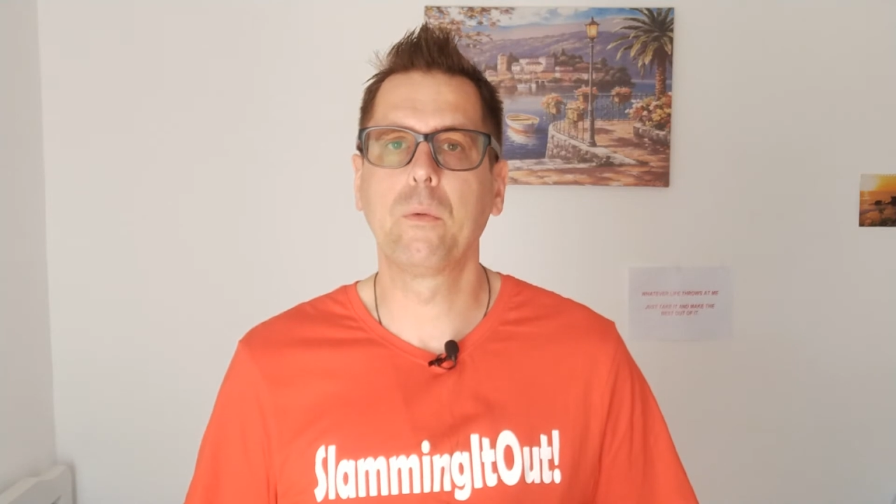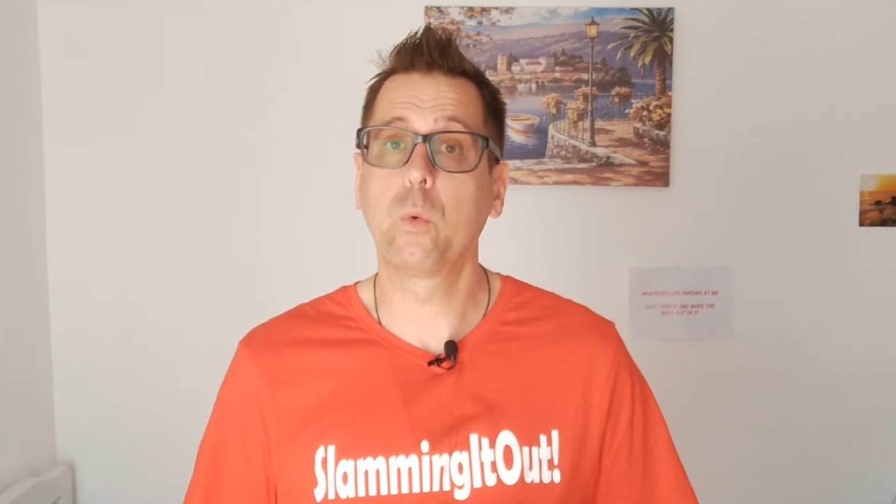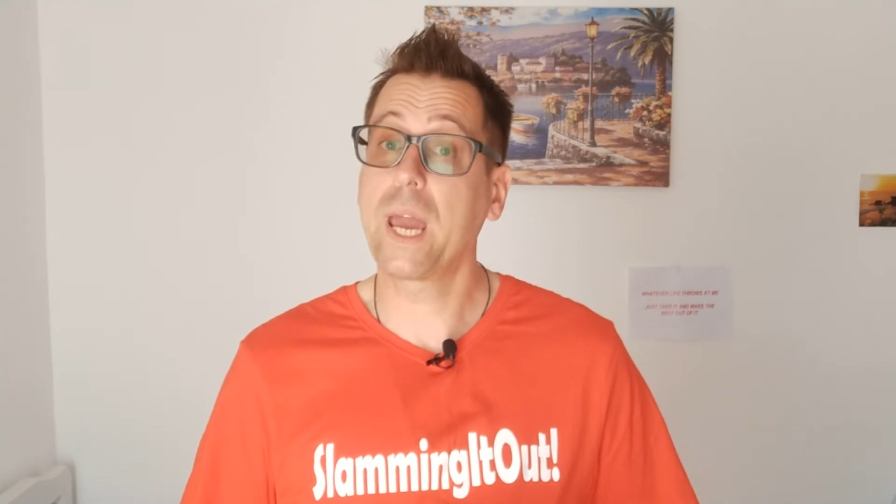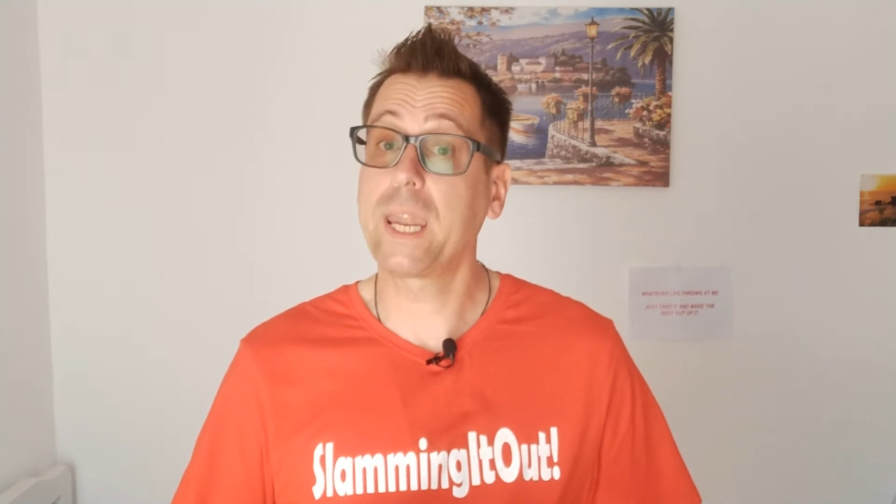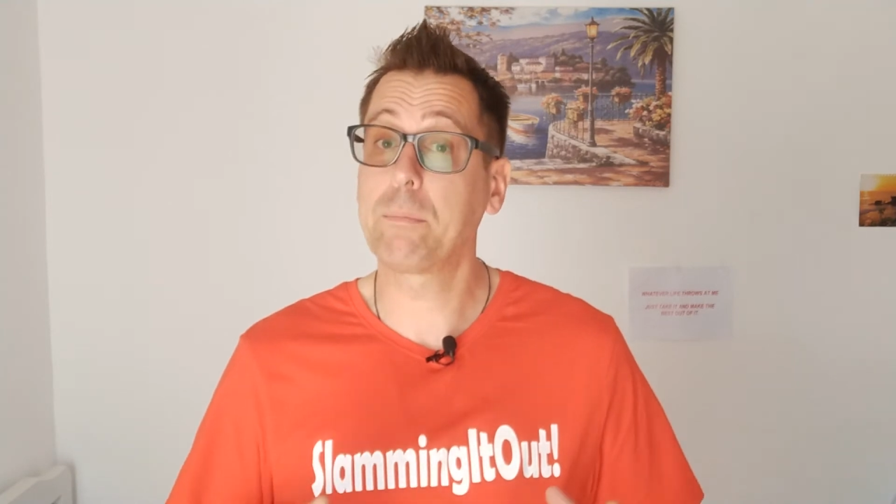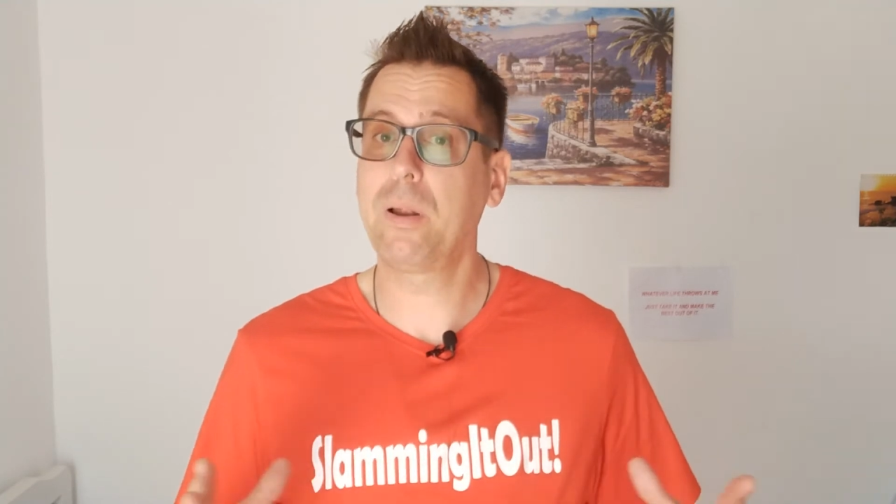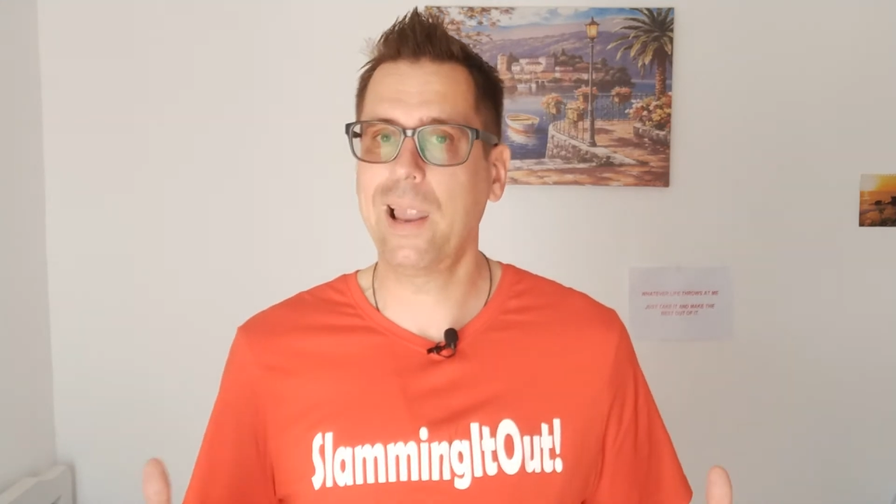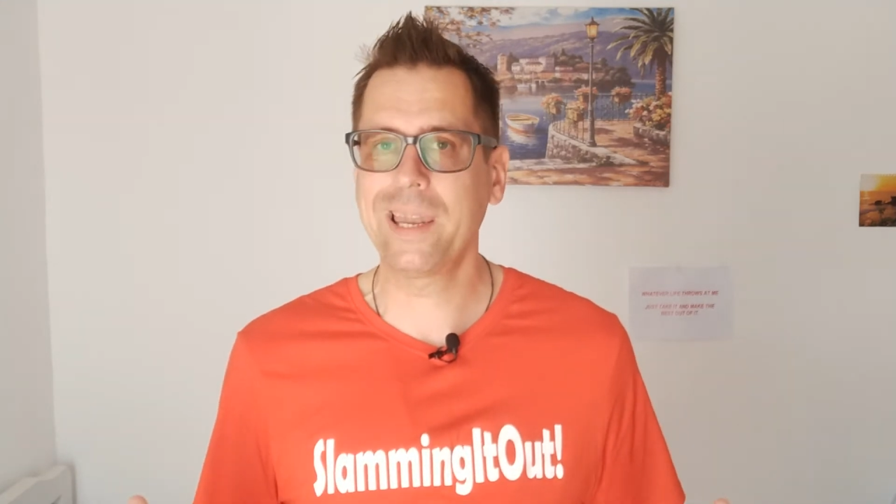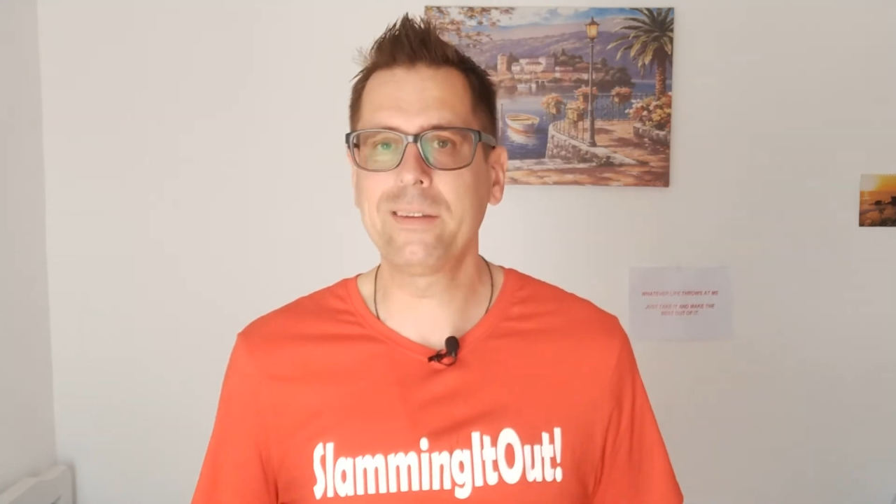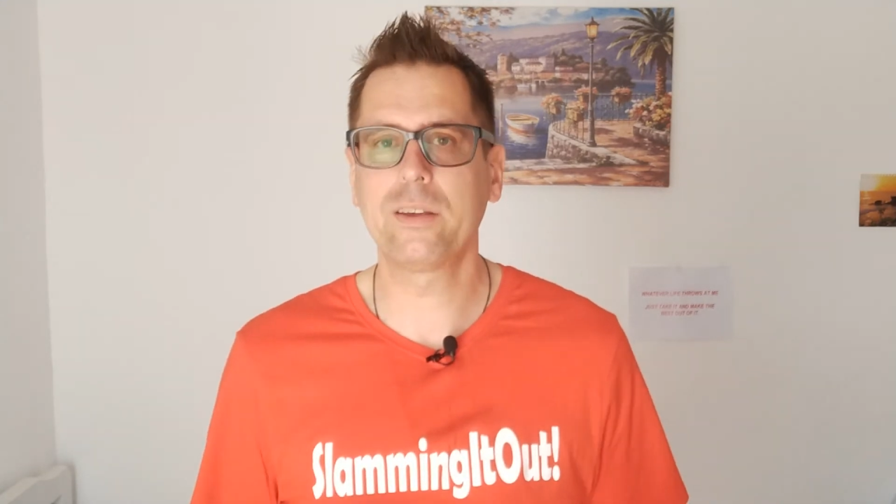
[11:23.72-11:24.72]
we had
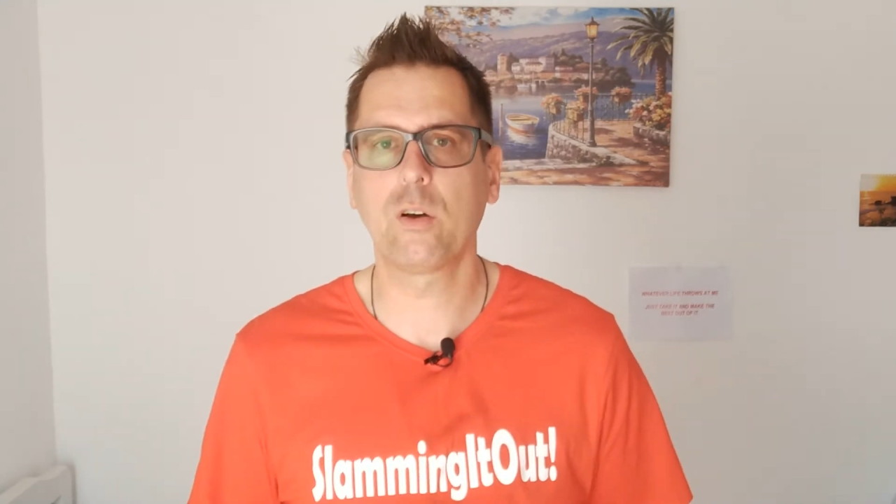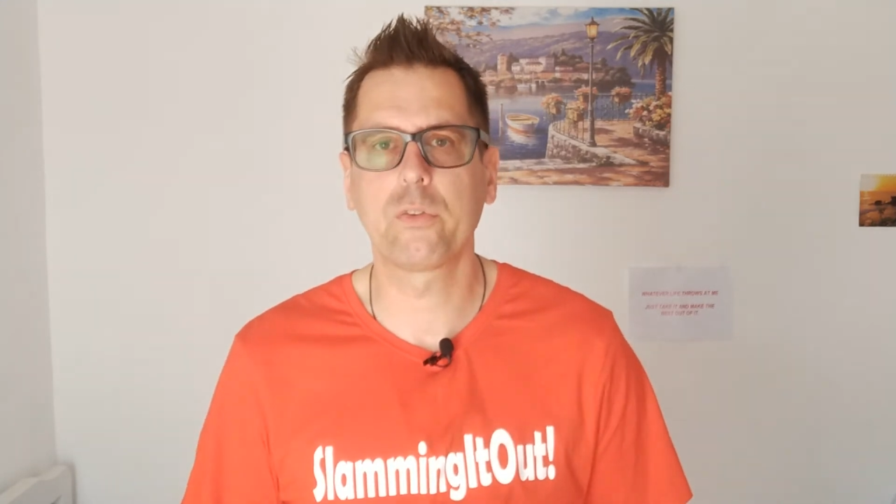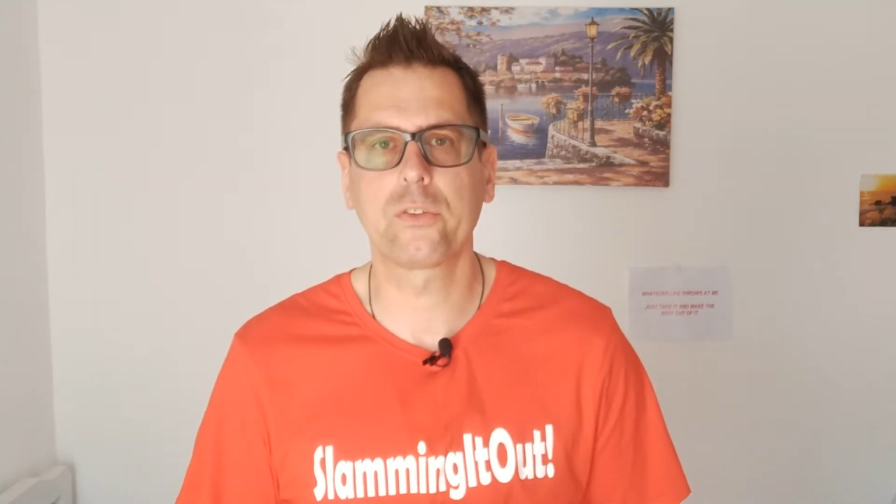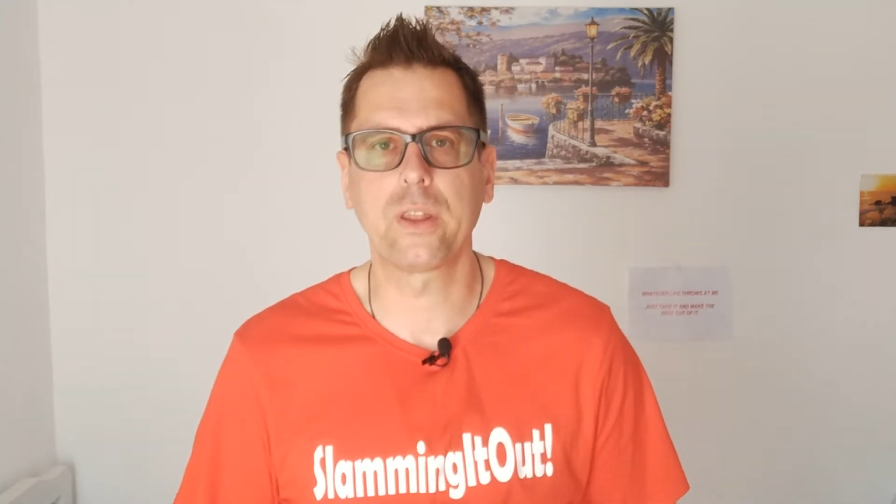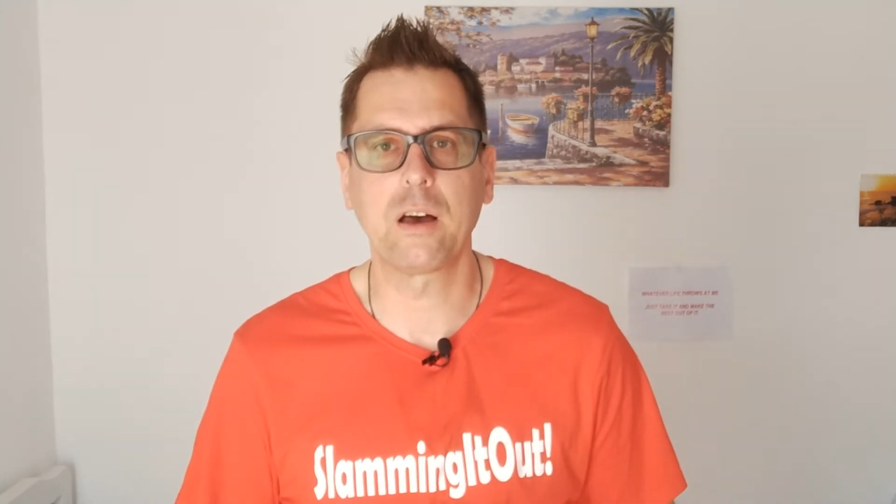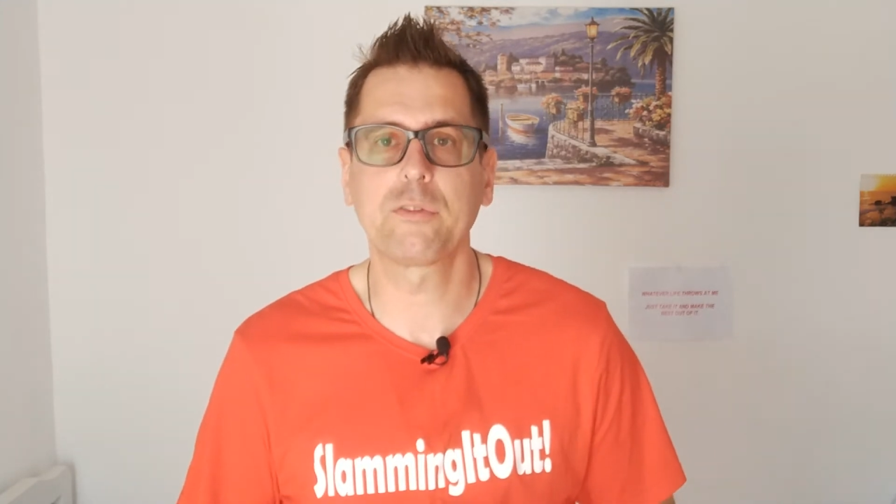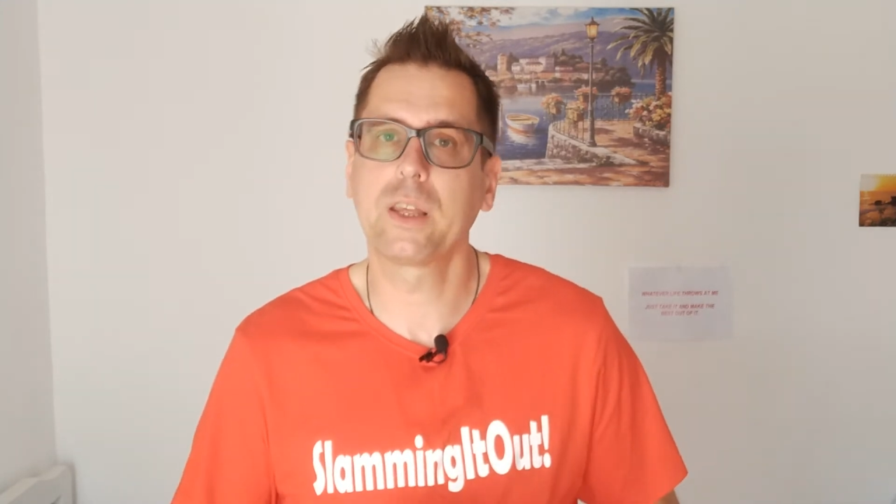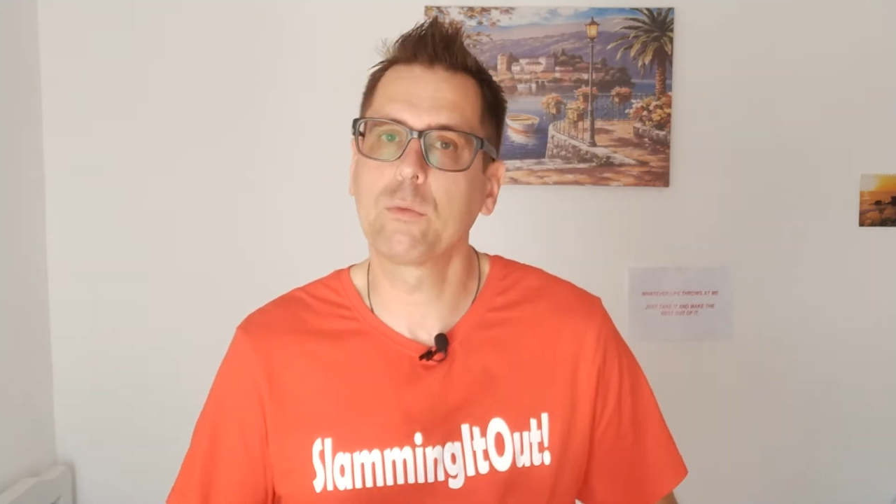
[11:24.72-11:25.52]
plenty of stuff.